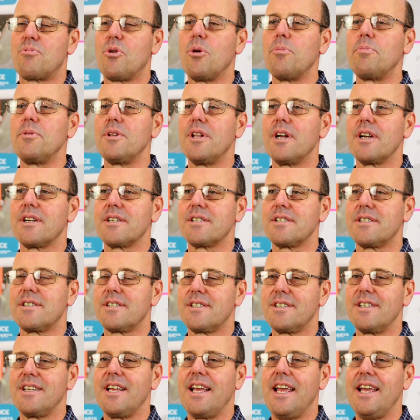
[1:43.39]

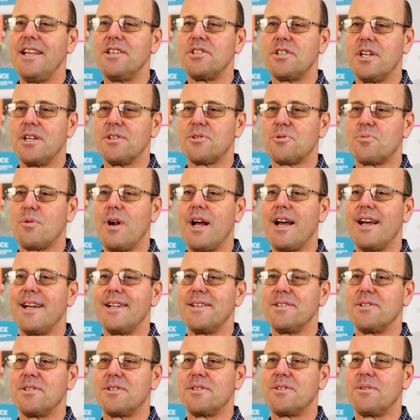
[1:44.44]
Propylux HS
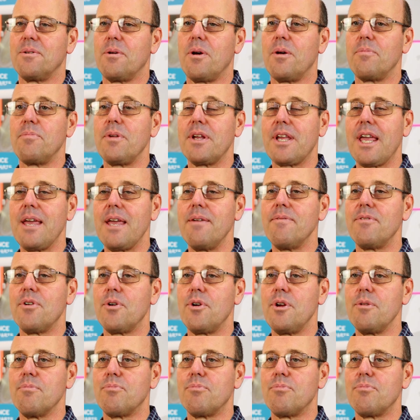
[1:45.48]
rods became very